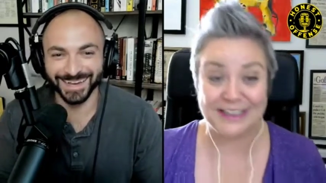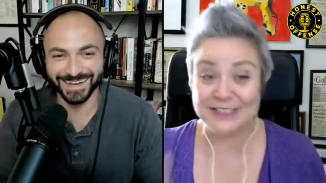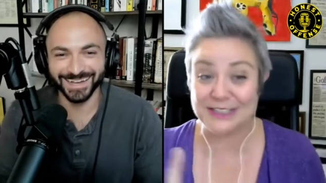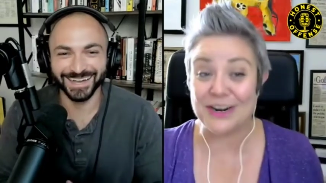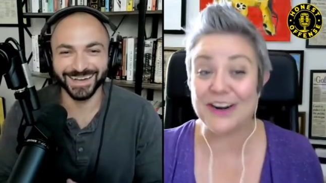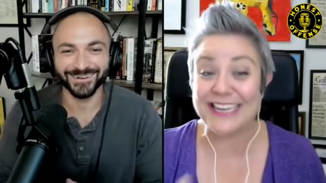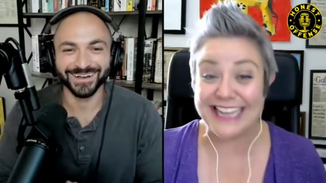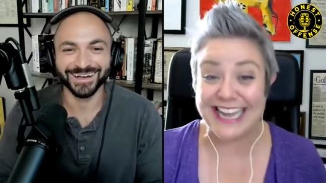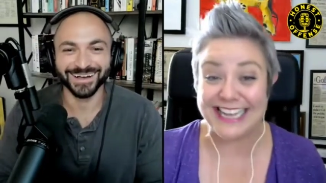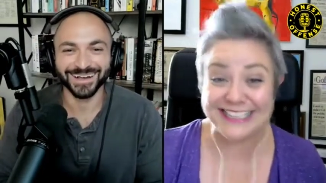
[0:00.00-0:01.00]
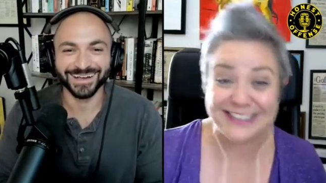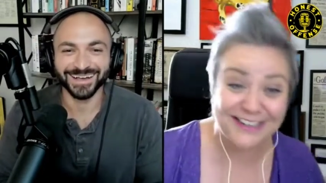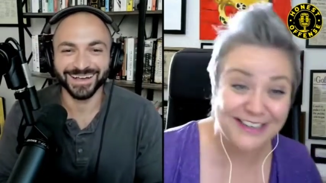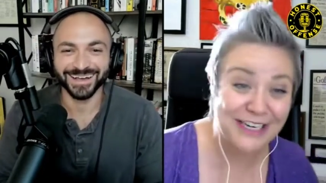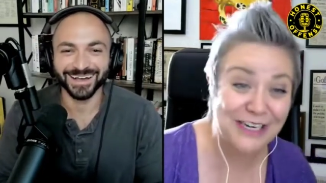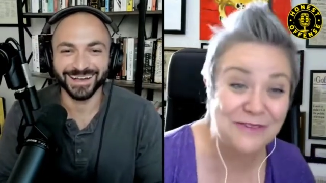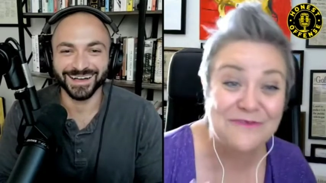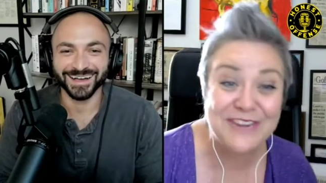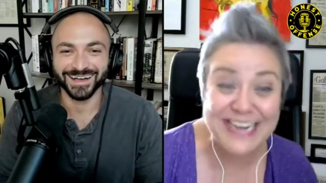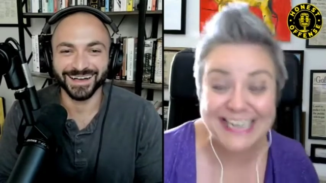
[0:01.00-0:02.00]
Speaker 1: the dart landed on
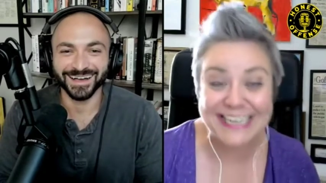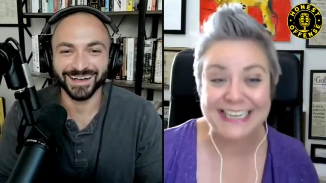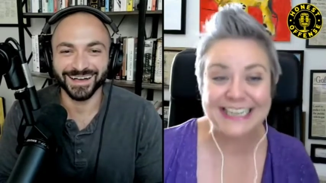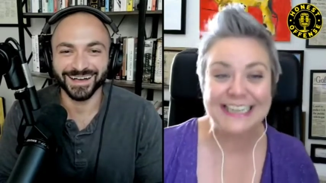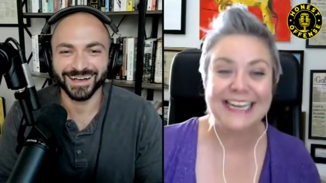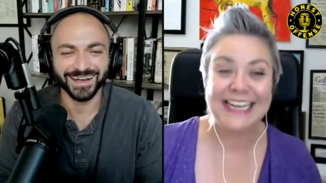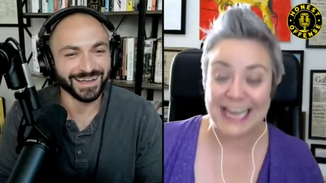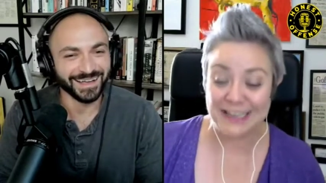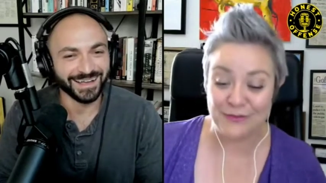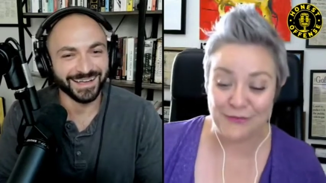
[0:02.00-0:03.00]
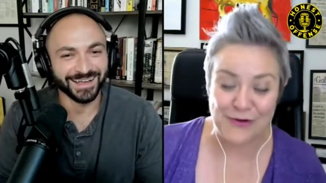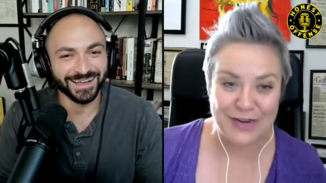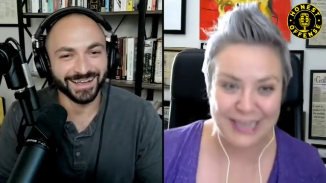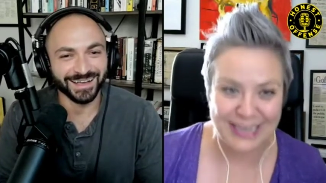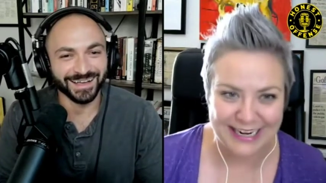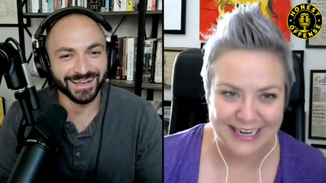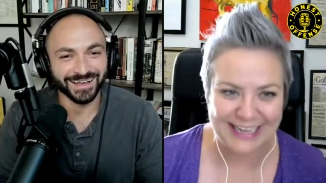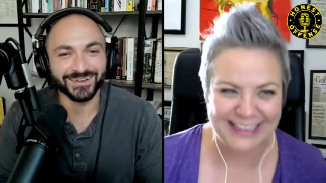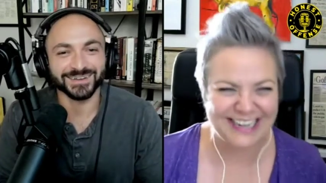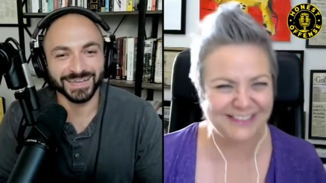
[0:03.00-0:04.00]
Eureka, California.
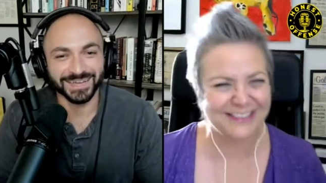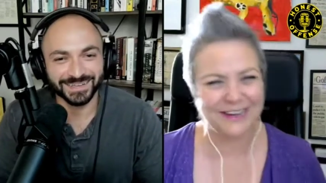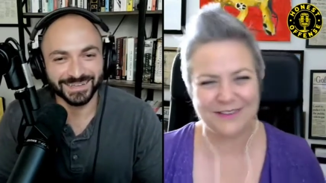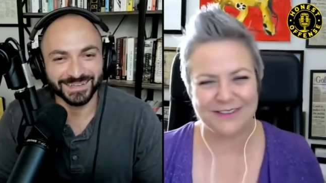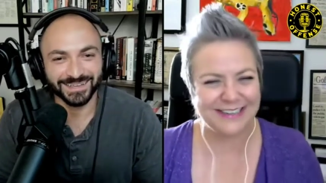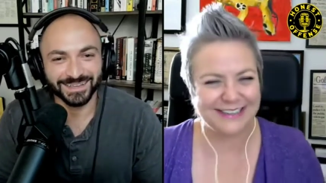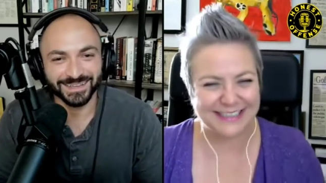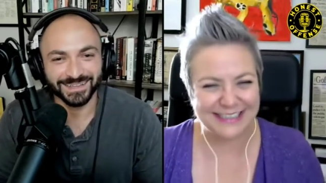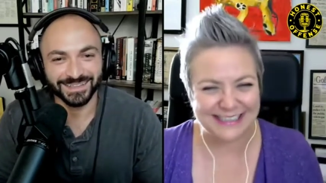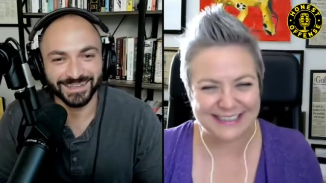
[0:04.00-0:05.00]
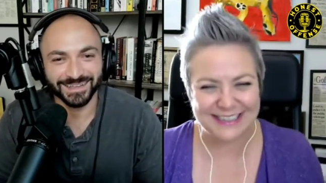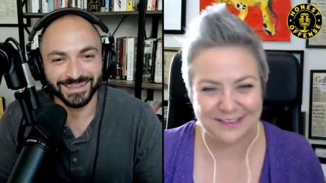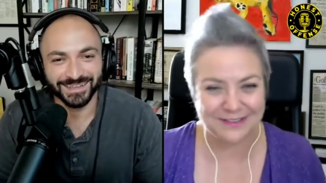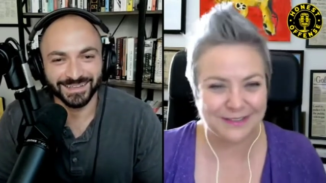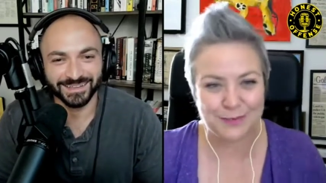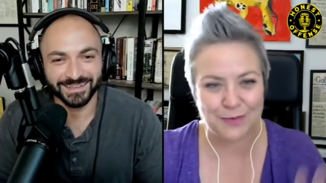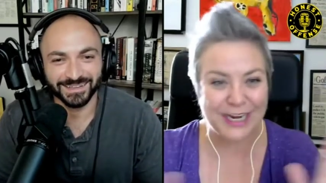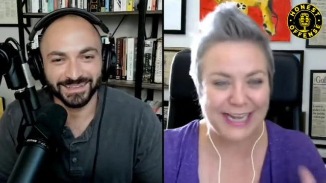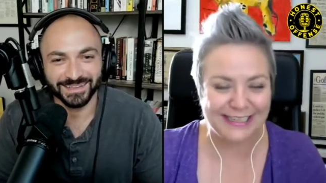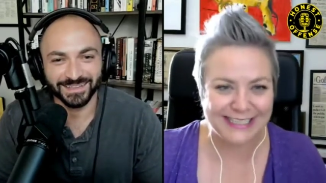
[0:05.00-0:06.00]
And then I was like, where is this? You know, and this pre
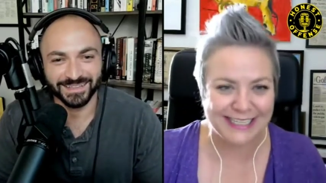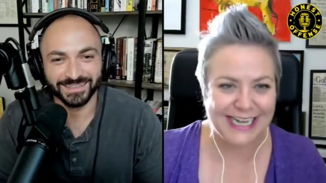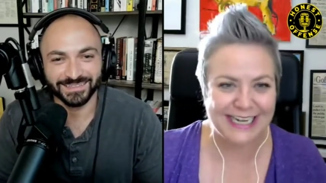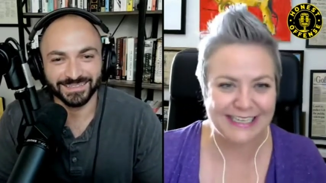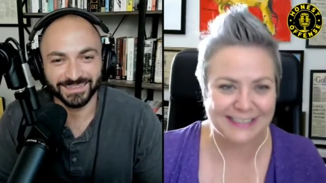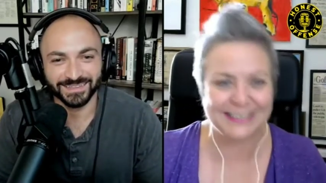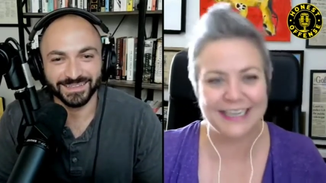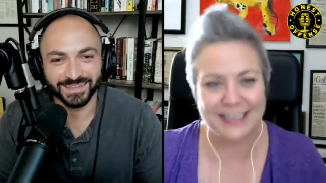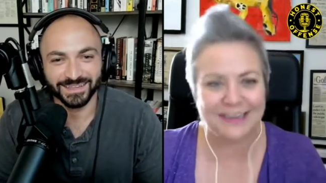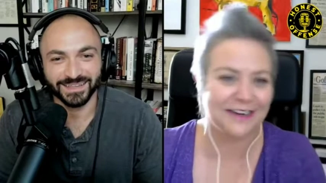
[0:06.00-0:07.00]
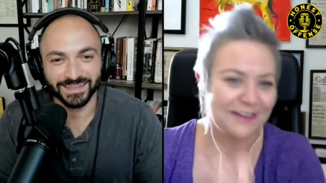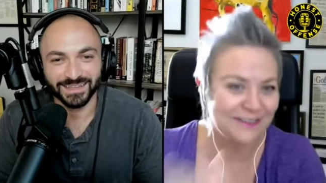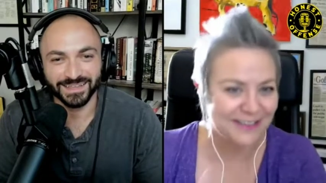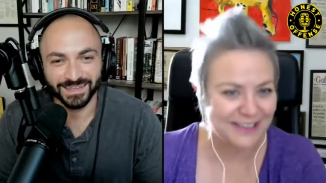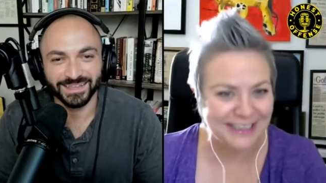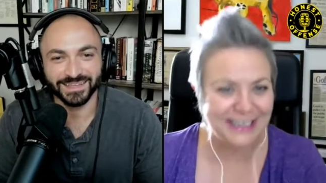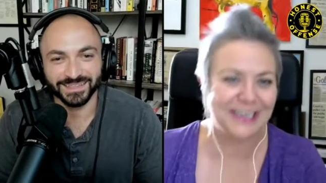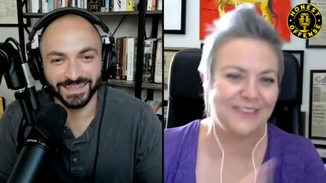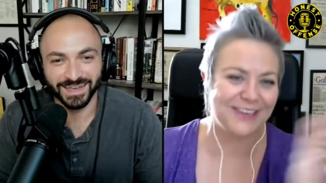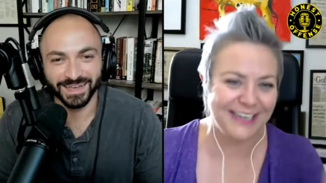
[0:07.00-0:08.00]
internet. So now you got to go to the
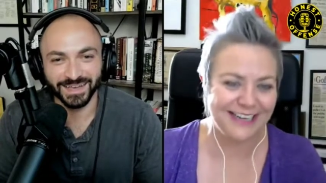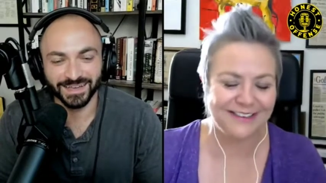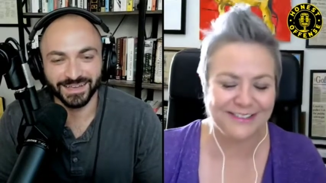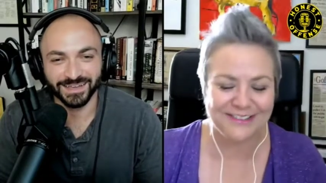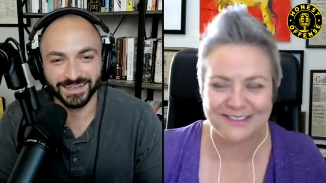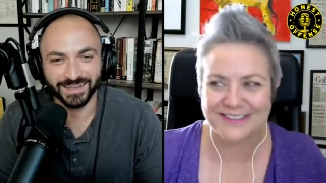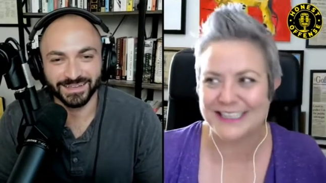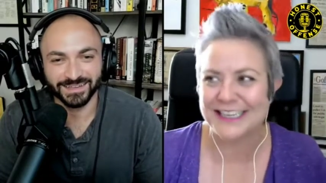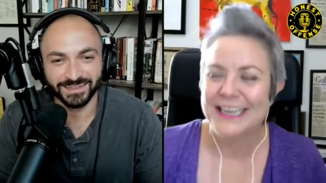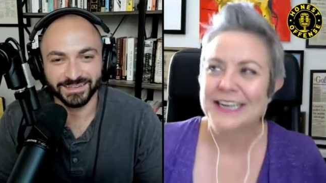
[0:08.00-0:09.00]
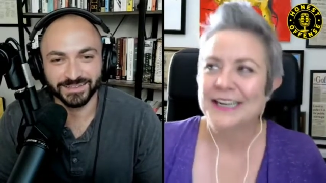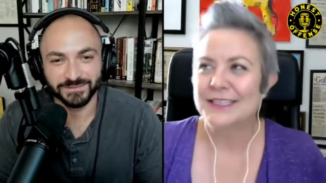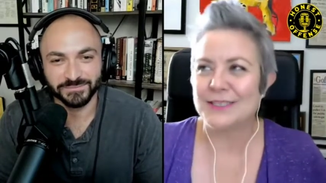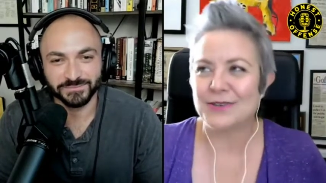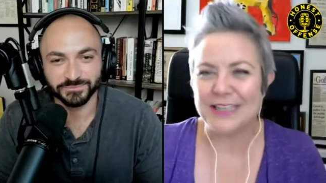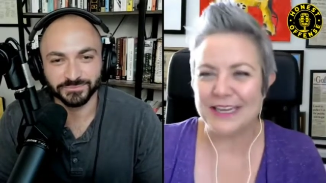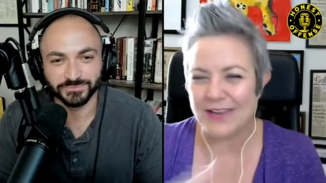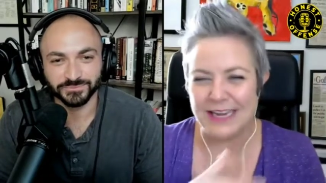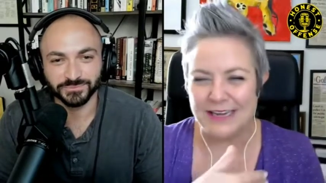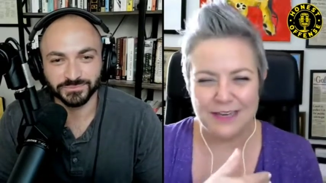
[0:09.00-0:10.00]
library, yeah. you know, the whole thing. So we're like,
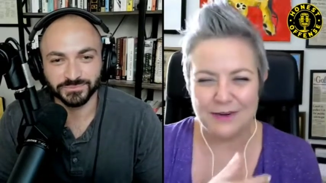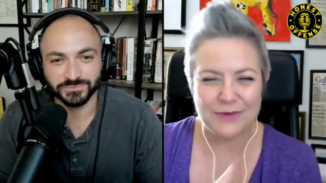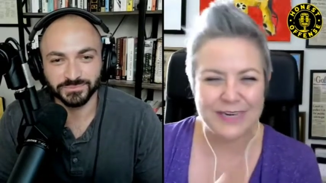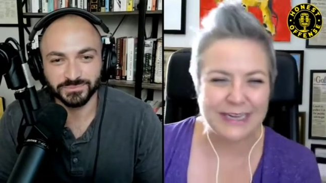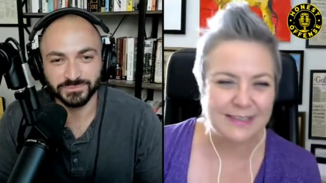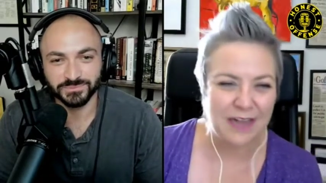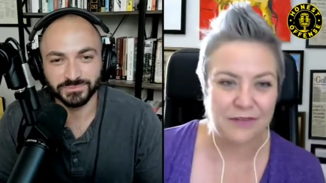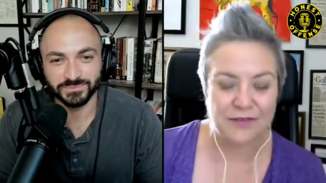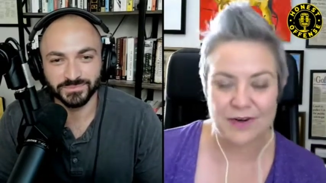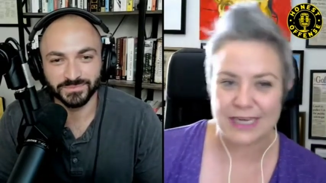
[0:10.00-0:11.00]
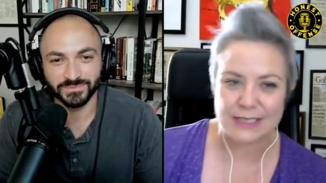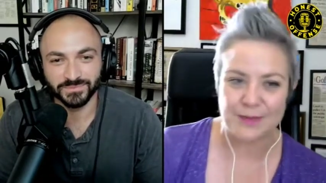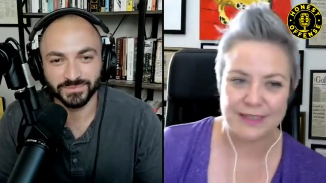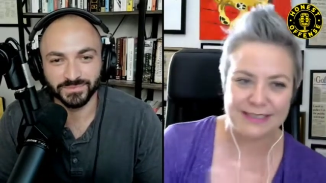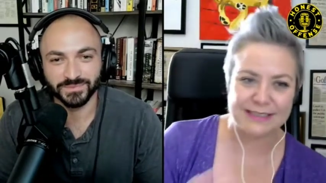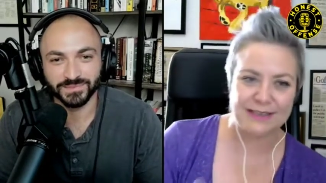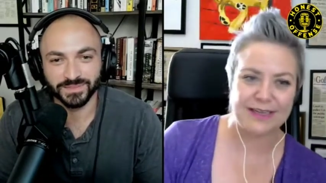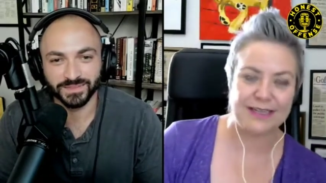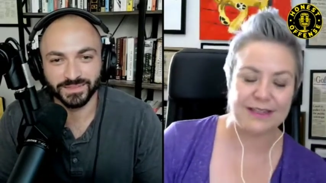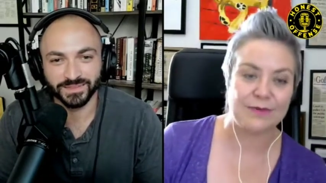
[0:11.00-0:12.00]
okay, Eureka's not for us, but let's
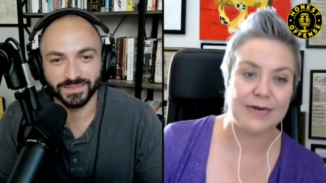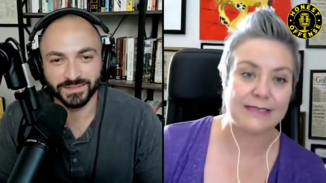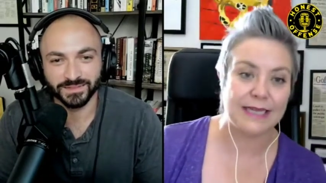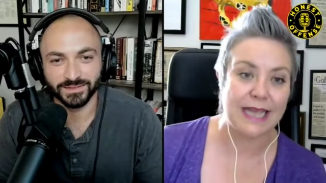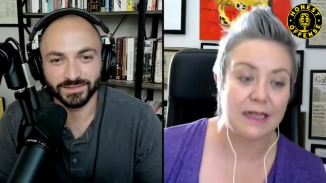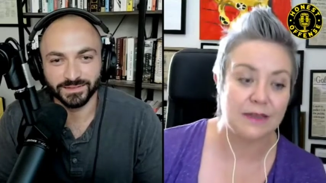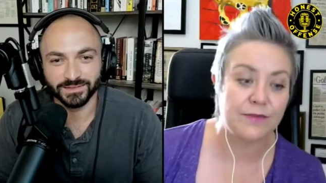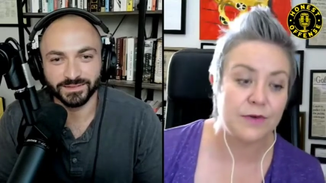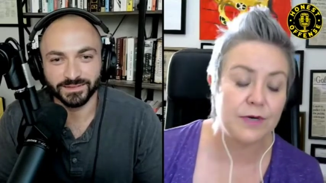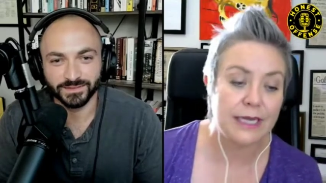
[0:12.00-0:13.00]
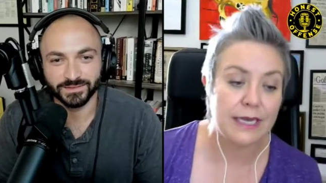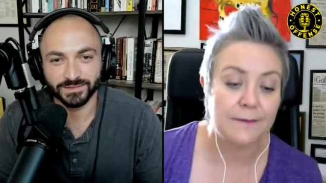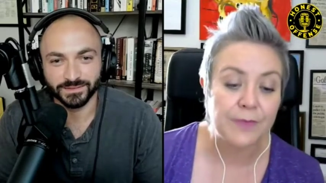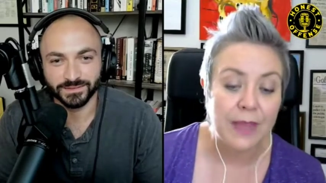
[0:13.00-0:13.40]
look at the rest of California.